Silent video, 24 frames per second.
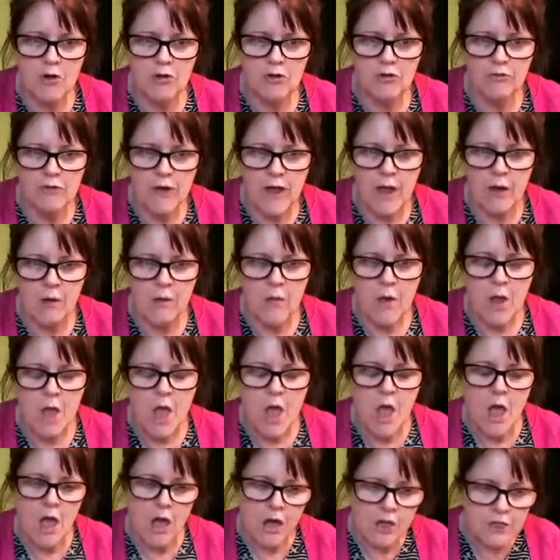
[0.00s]
grill
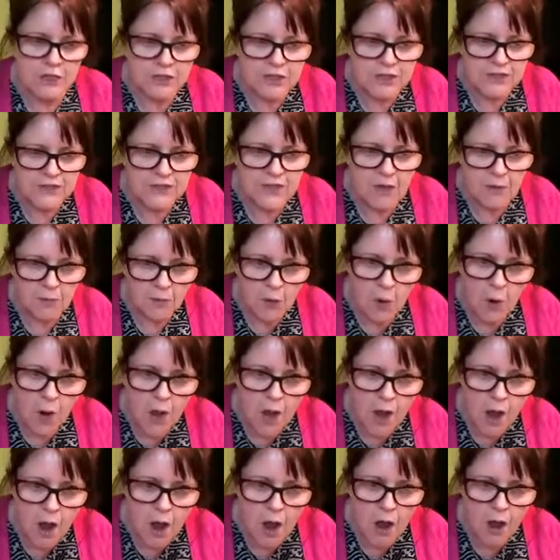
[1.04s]
and just quite
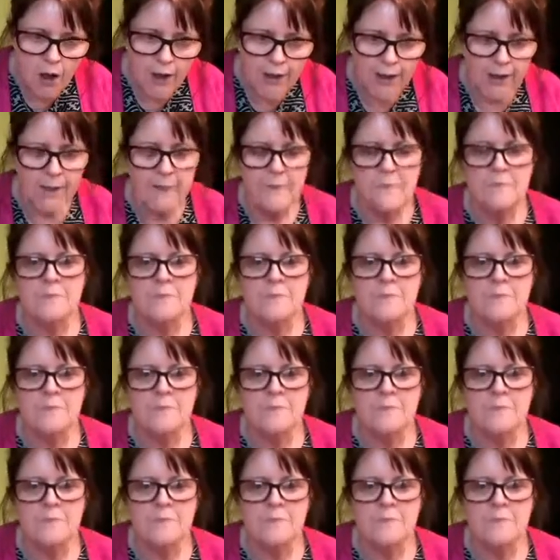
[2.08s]
high,